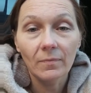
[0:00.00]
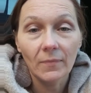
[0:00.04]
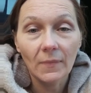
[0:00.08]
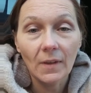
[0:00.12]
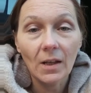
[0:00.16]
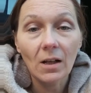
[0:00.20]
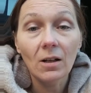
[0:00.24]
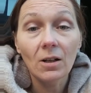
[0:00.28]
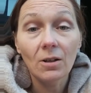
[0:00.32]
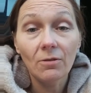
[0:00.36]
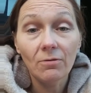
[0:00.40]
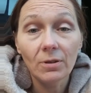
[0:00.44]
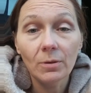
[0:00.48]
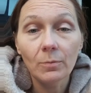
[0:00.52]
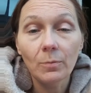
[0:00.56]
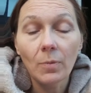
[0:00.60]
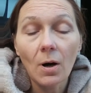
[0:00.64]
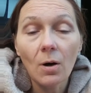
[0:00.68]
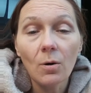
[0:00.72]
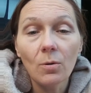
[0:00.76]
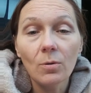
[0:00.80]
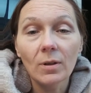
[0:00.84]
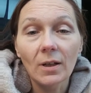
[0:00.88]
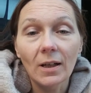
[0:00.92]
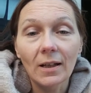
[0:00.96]
live in
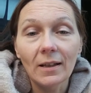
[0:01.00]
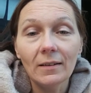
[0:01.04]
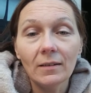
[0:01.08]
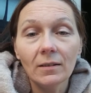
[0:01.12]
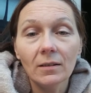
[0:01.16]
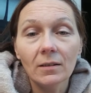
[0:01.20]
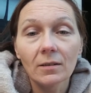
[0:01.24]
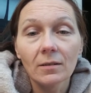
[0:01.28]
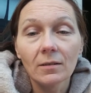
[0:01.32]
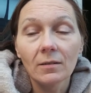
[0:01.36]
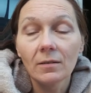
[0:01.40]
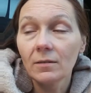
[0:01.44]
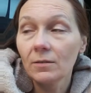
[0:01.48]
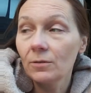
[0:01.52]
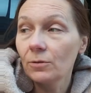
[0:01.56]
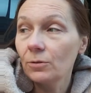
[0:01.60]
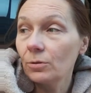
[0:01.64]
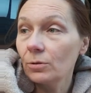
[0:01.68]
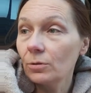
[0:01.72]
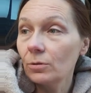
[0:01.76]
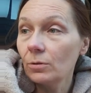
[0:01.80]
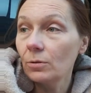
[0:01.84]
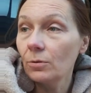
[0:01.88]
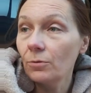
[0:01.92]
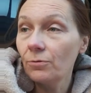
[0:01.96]
Poland
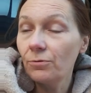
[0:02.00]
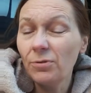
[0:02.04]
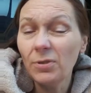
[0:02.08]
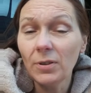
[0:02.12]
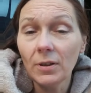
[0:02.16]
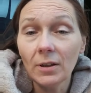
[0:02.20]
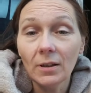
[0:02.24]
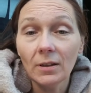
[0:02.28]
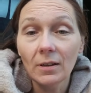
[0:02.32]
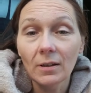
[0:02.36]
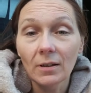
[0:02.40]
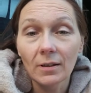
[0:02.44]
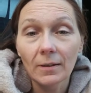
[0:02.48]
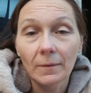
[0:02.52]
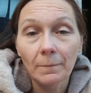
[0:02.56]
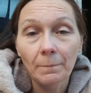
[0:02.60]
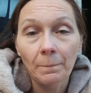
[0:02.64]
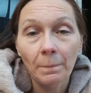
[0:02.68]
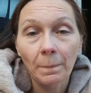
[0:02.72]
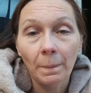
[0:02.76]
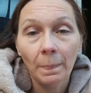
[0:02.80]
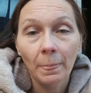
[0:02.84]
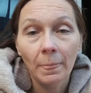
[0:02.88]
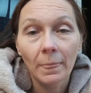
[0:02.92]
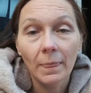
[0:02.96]
to feel
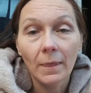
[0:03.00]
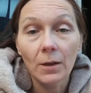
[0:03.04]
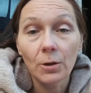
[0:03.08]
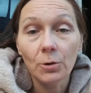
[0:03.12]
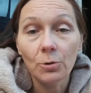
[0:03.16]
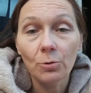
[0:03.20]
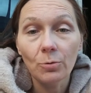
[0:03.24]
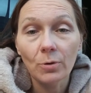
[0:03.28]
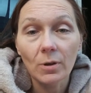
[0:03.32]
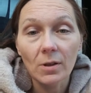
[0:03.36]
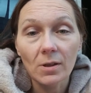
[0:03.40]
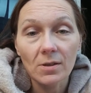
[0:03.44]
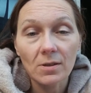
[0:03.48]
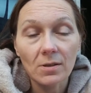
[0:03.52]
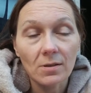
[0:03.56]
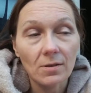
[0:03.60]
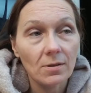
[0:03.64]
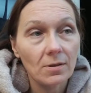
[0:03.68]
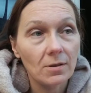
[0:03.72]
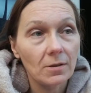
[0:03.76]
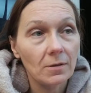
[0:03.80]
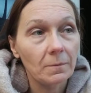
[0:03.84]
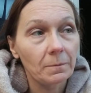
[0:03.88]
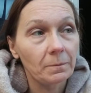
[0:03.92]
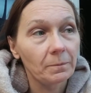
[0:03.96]
the
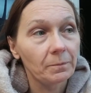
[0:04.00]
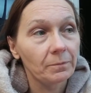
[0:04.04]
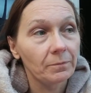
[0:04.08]
nuances